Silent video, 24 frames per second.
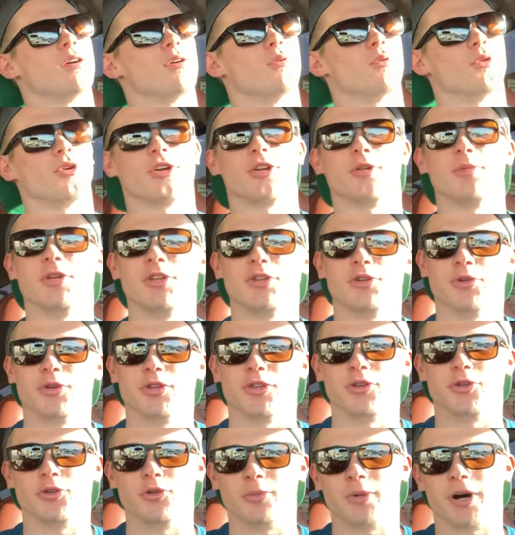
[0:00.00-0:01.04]
we're going to be
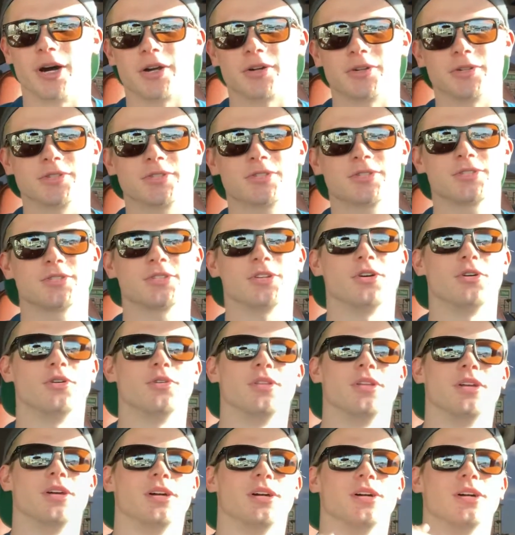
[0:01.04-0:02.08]
doing the new models, so
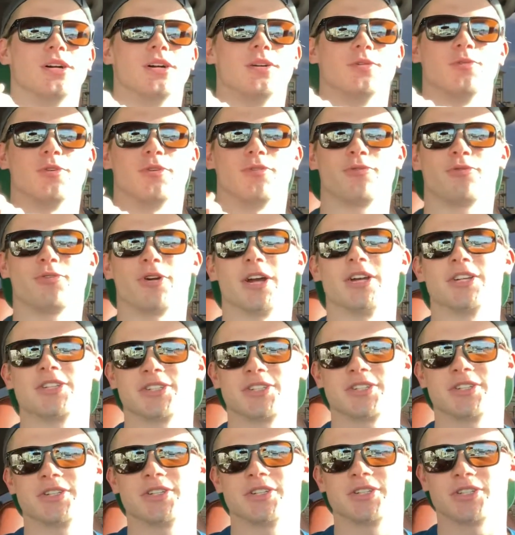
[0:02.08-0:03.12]
the
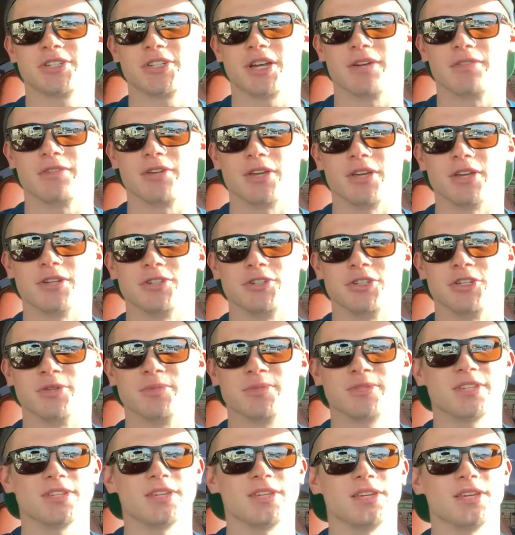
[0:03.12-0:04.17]
refreshed Chevy and
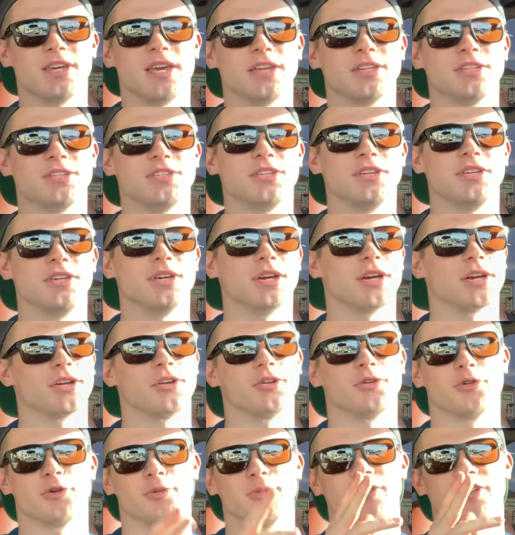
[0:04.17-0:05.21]
GMC HD. I'm going
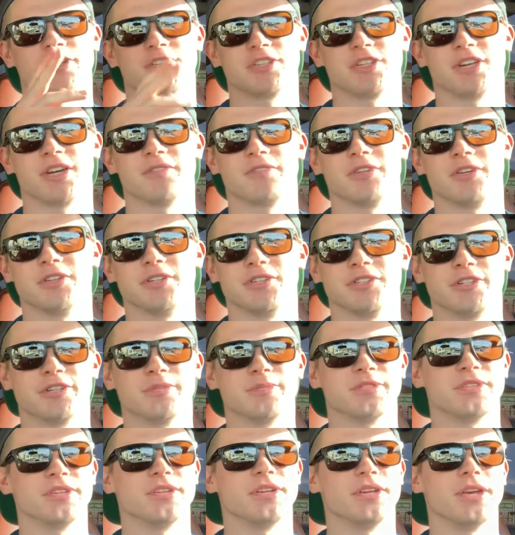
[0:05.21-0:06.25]
to group the Chevy and
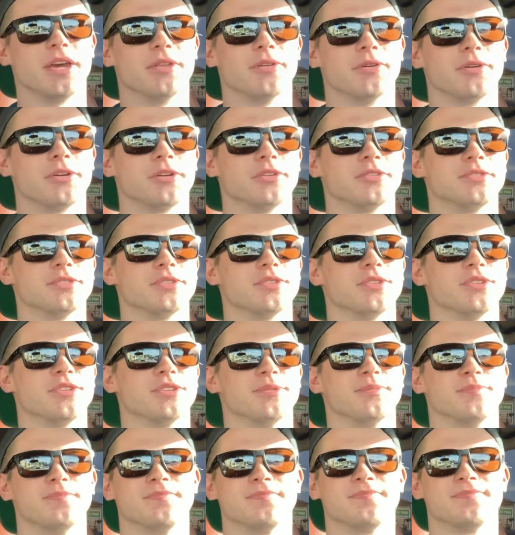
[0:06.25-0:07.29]
GMC together because
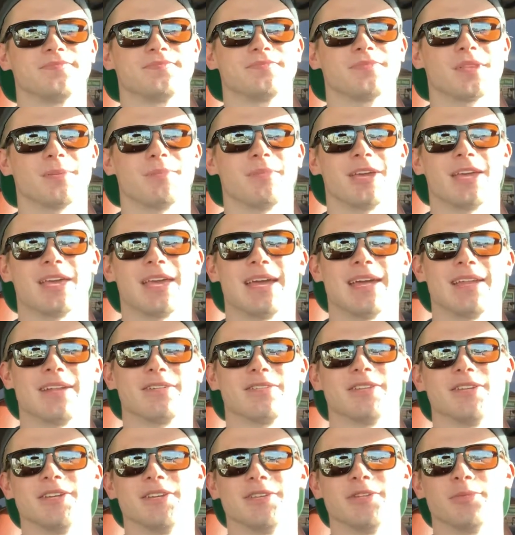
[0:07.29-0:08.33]

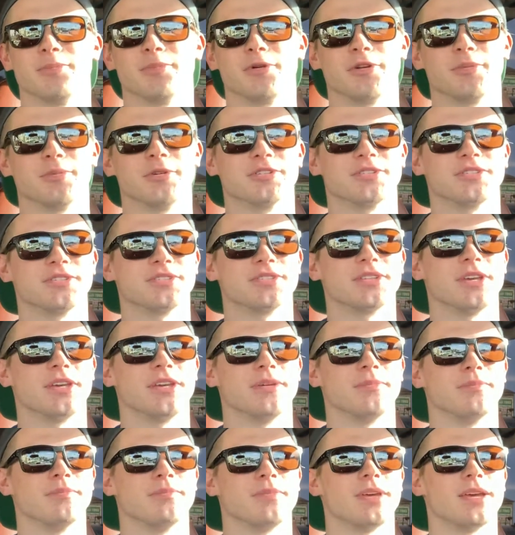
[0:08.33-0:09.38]
mechanically they're pretty much the
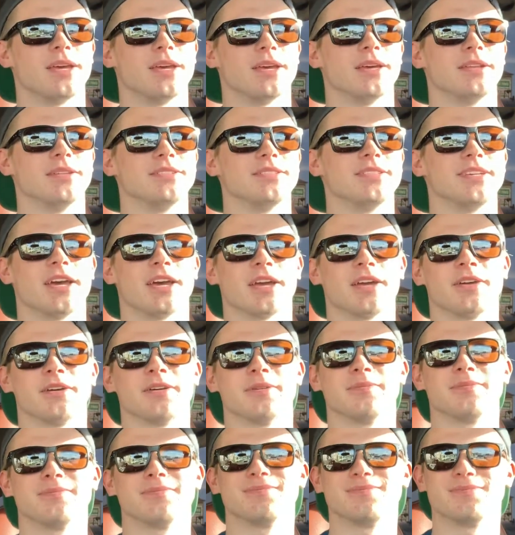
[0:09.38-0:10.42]
same, and tech
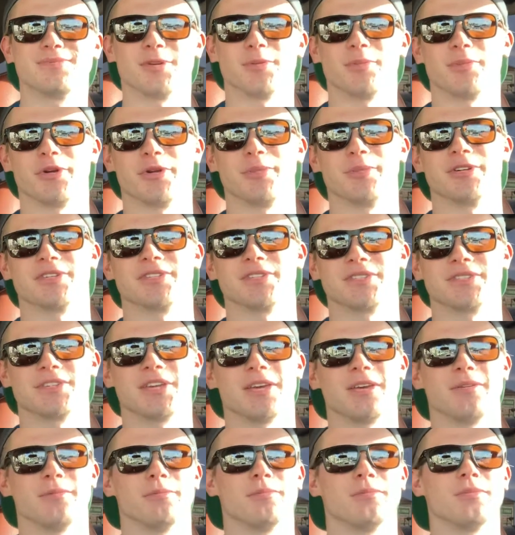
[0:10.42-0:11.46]
they're pretty much the
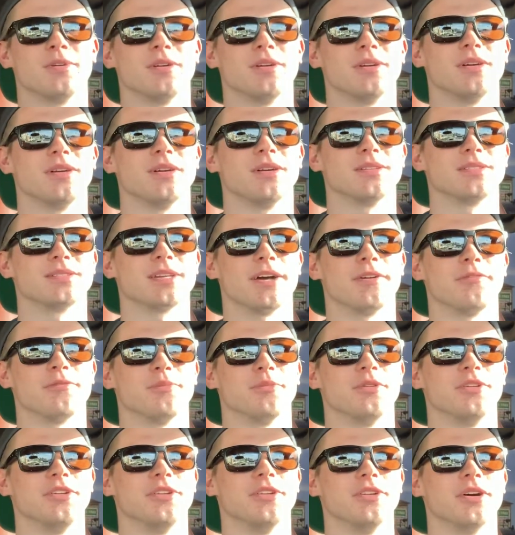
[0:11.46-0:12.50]
same aside
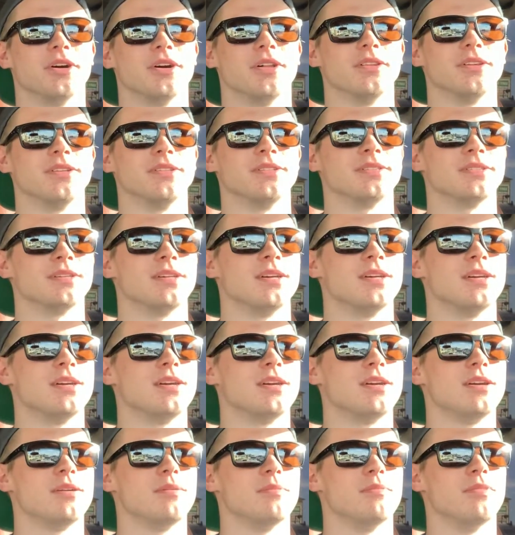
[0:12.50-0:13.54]
from the Denali's.
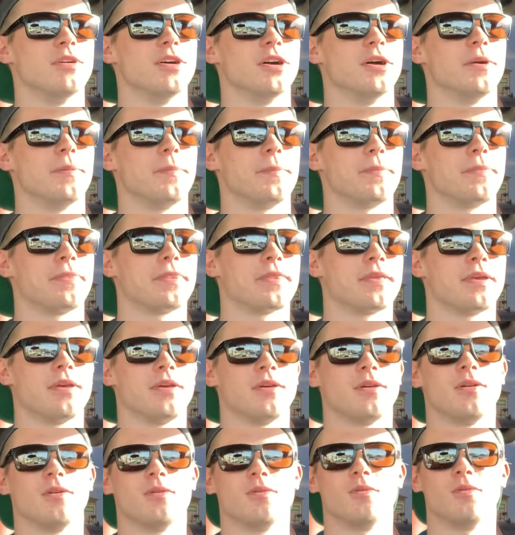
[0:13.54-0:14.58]
But
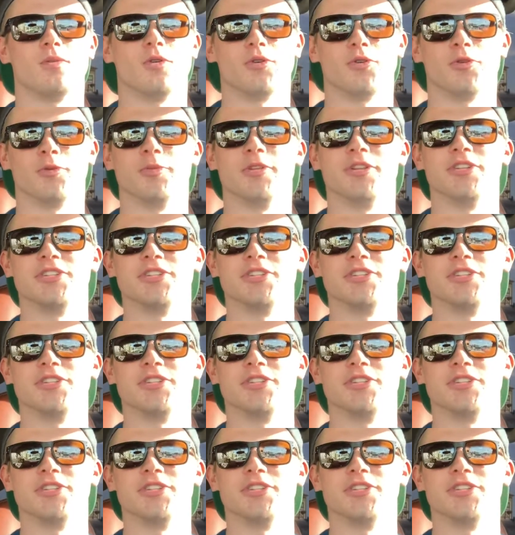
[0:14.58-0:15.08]
we'll group the